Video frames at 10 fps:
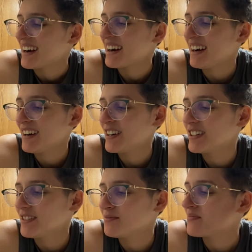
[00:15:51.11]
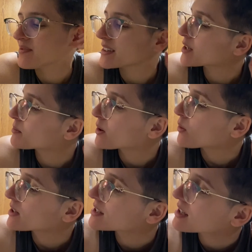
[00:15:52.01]
they would be
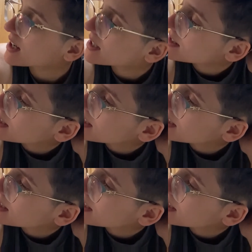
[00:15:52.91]
holding signs